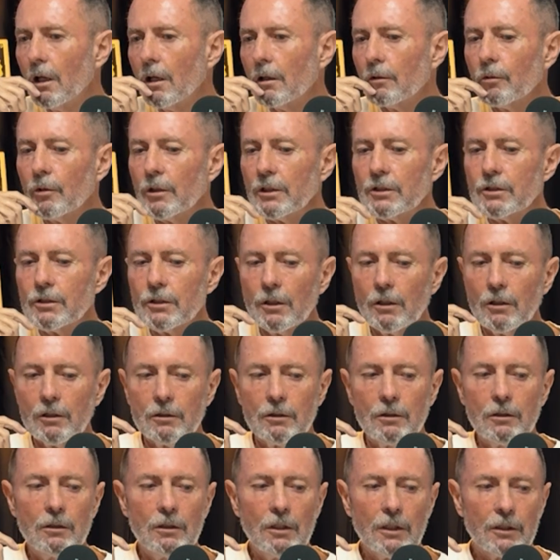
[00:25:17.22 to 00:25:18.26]
Which
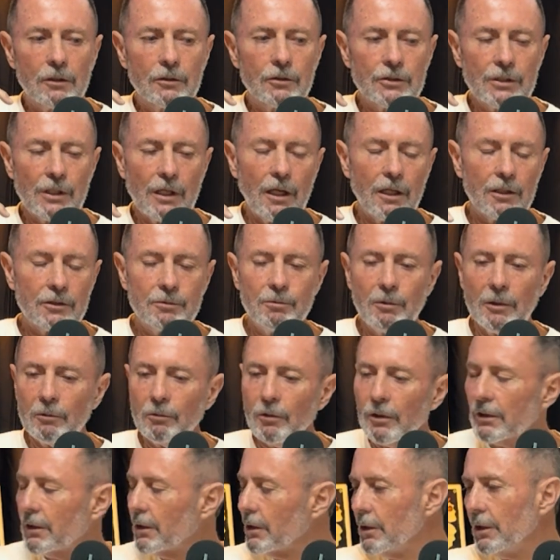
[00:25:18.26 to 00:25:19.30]
because he asked me,
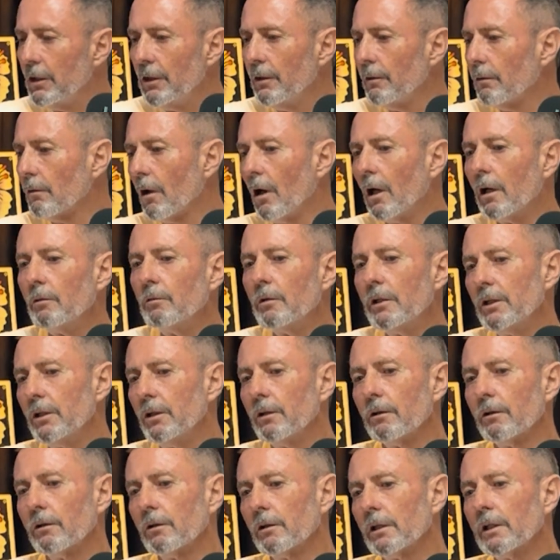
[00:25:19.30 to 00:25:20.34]
what did you ride when you
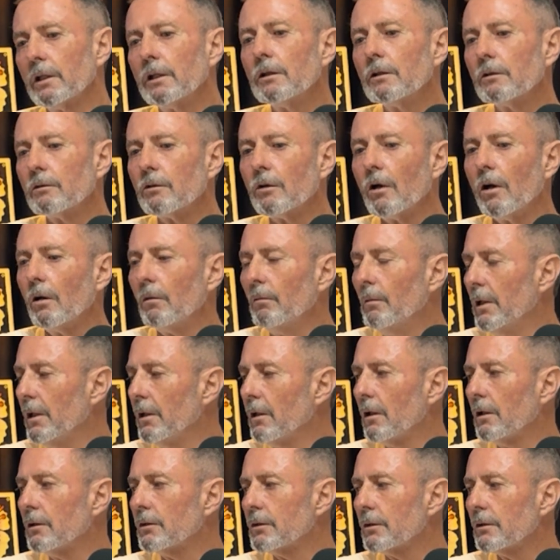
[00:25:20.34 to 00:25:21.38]
were a Grom? And
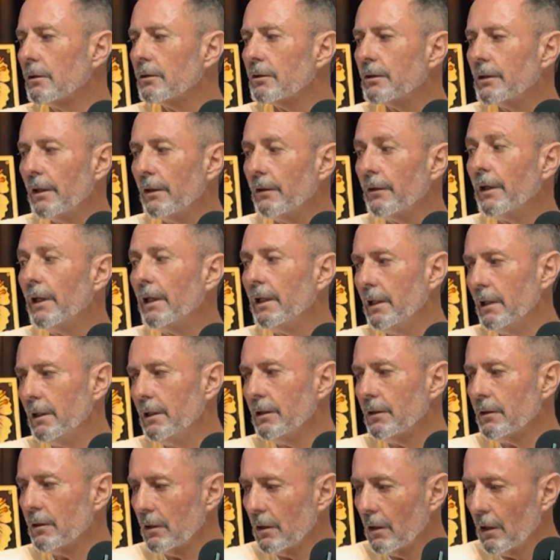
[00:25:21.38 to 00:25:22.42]
I said
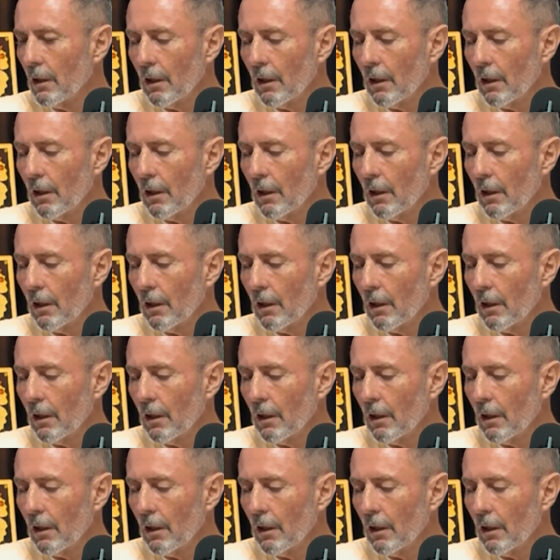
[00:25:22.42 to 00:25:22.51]
these.